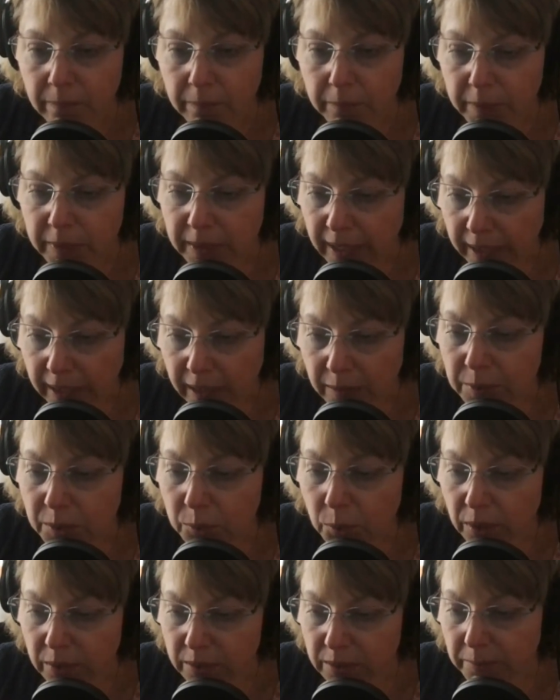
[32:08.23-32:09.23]
but that can be
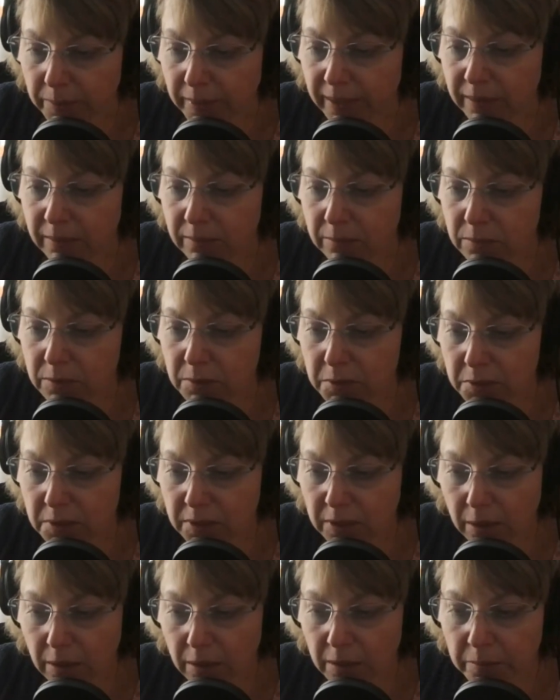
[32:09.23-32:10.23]
worked upon. To
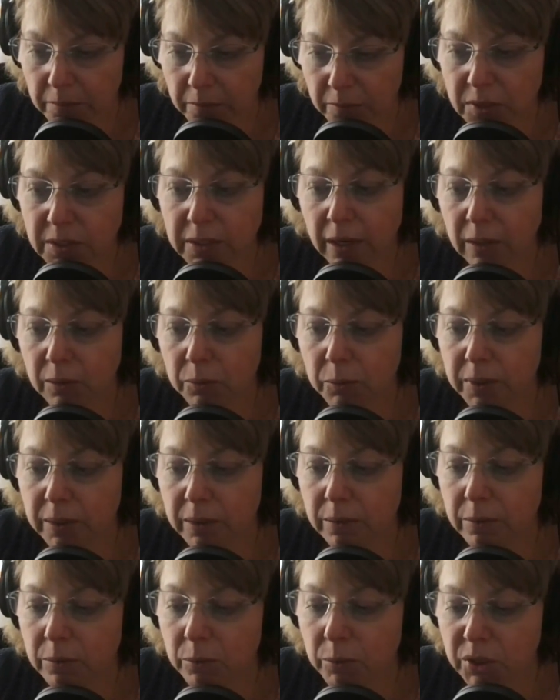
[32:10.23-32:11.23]
start
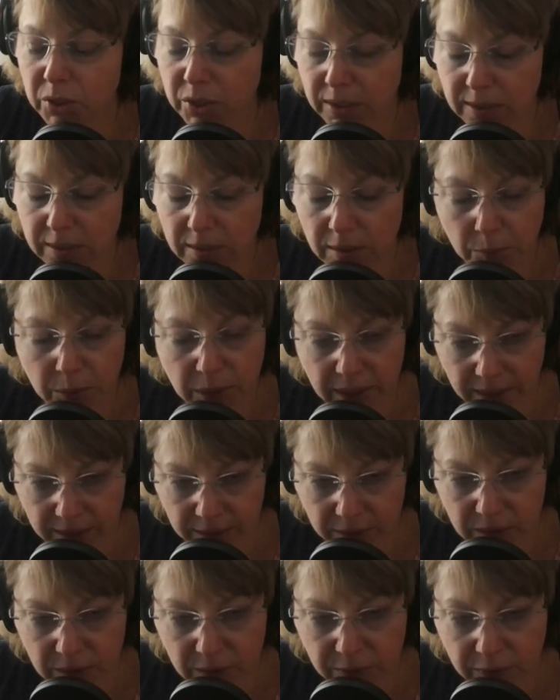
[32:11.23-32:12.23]
with wishing someone
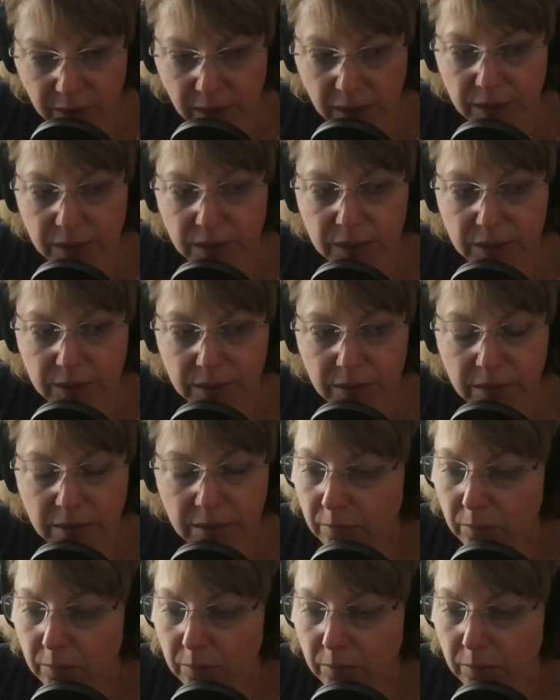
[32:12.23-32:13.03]
else first.